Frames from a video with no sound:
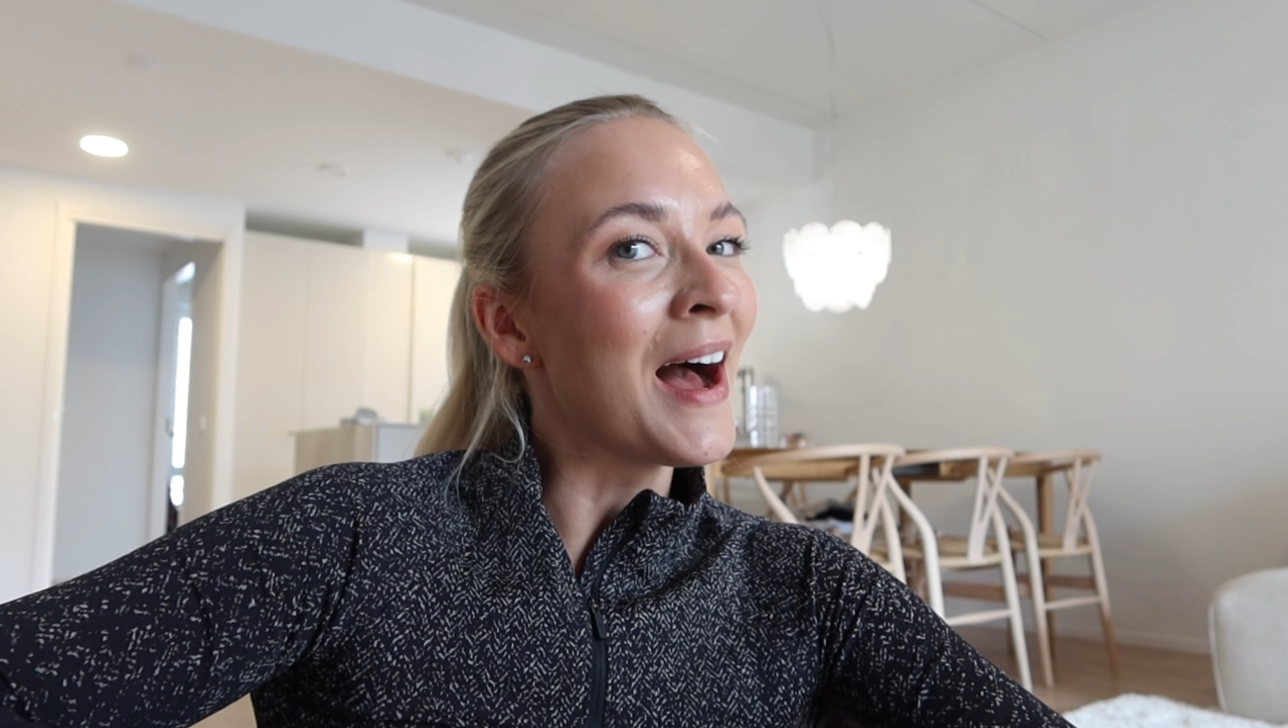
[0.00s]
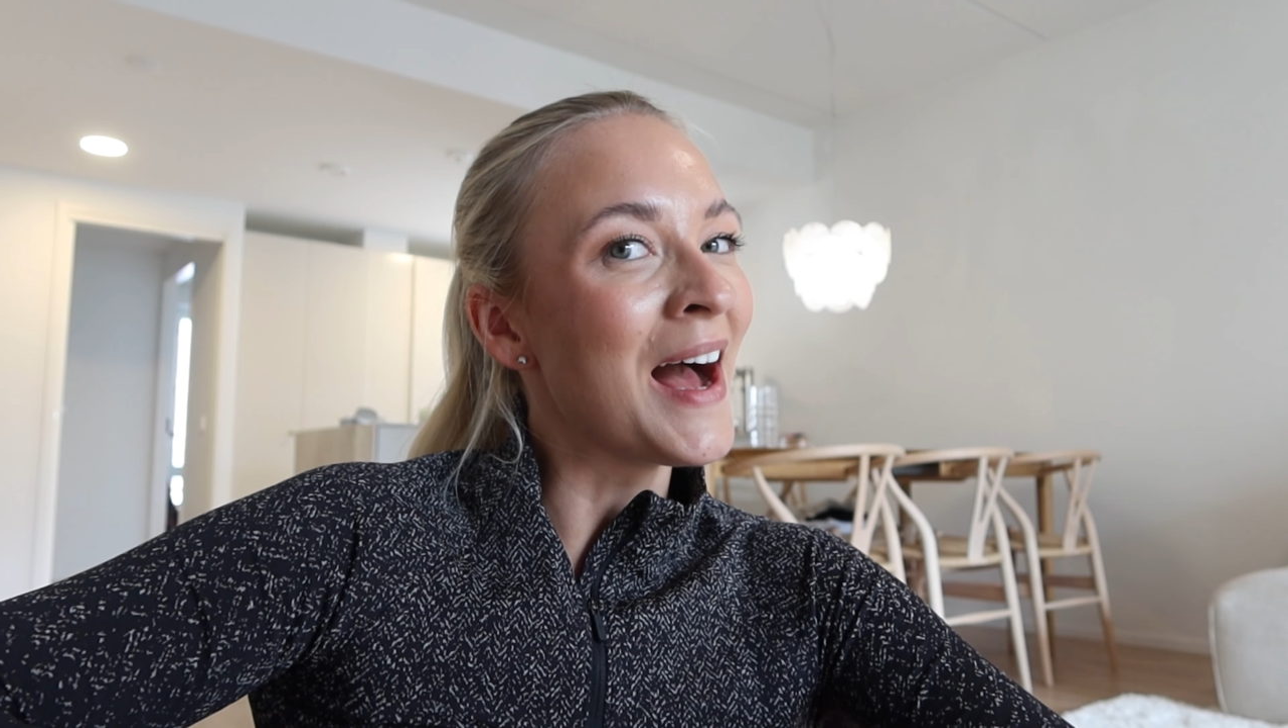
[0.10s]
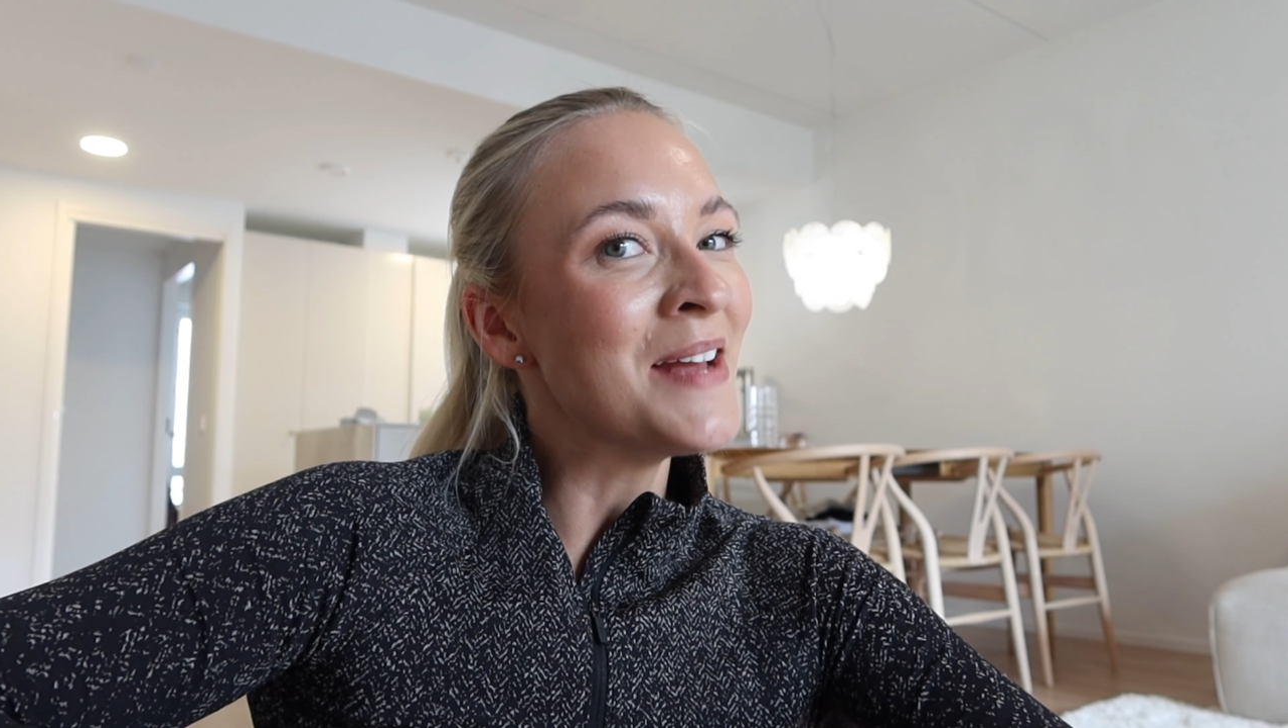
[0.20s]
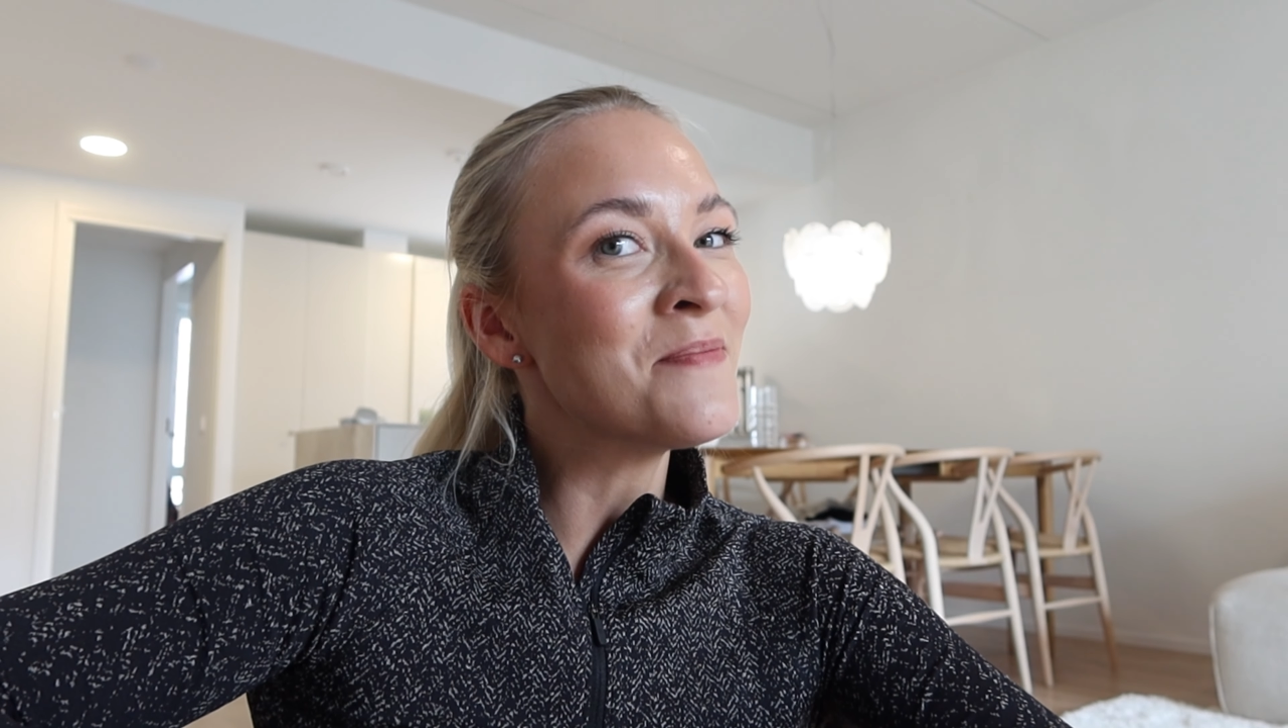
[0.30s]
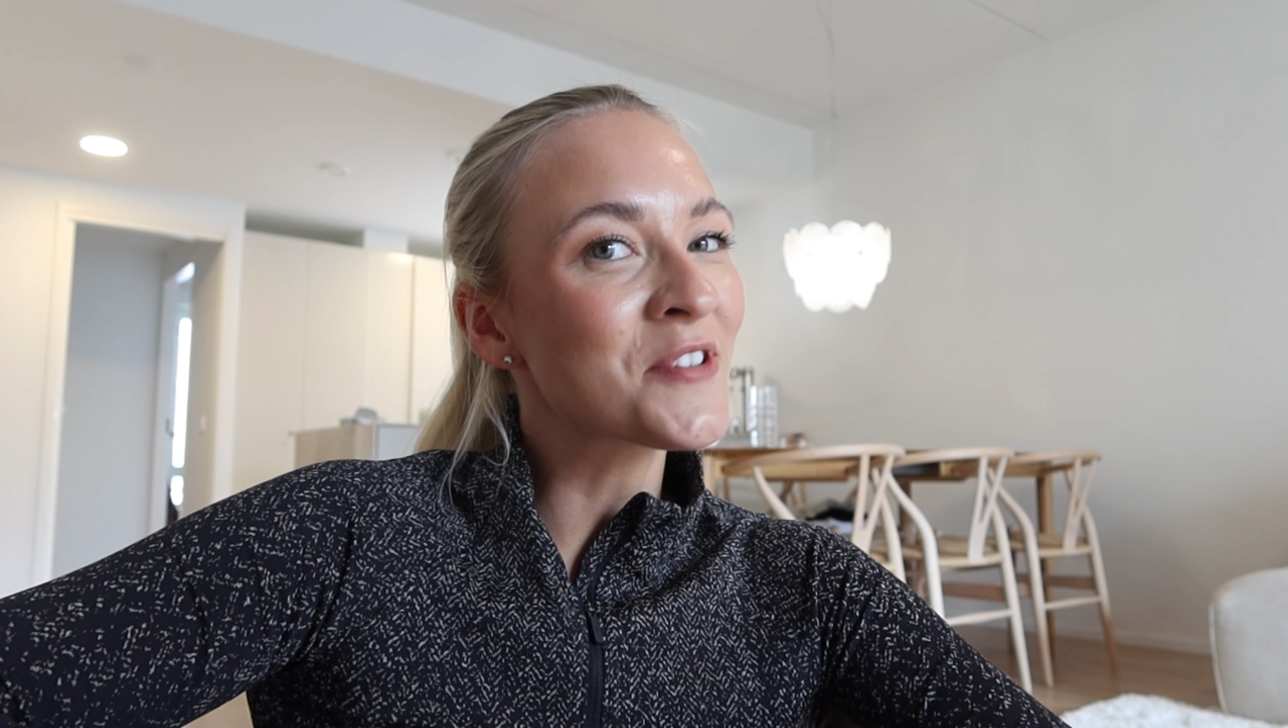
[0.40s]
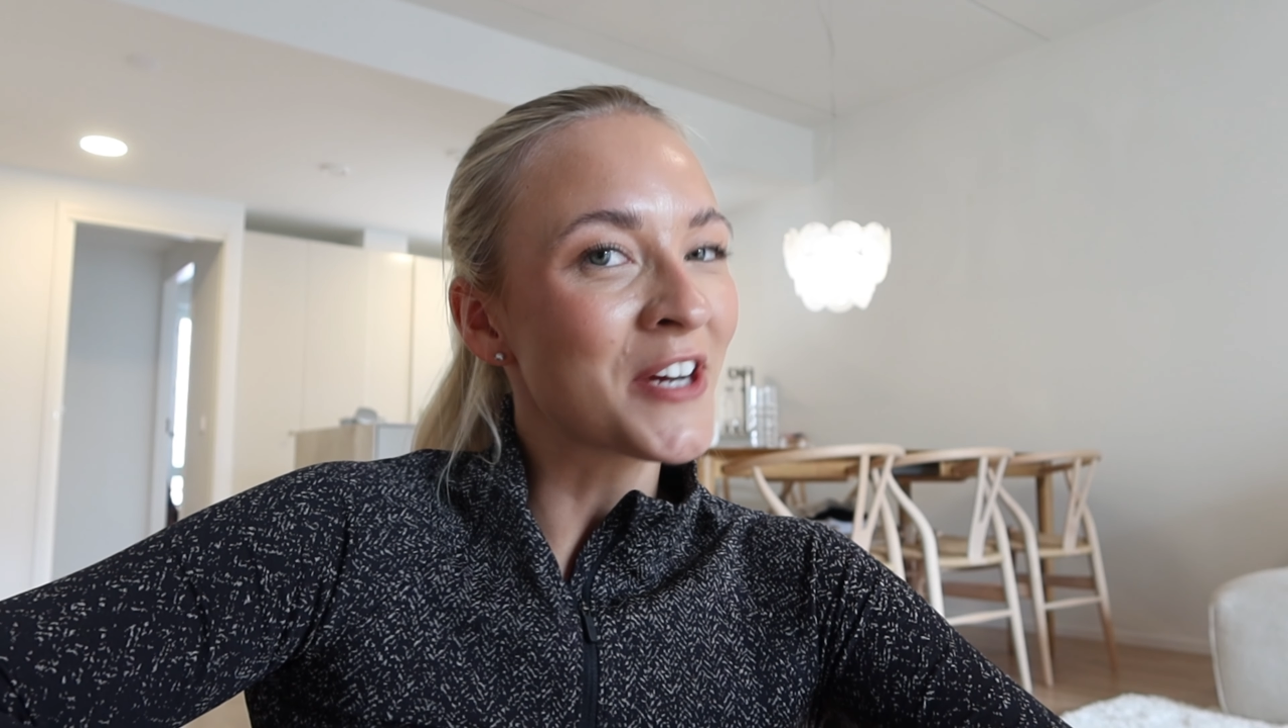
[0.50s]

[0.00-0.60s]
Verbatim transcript: I'm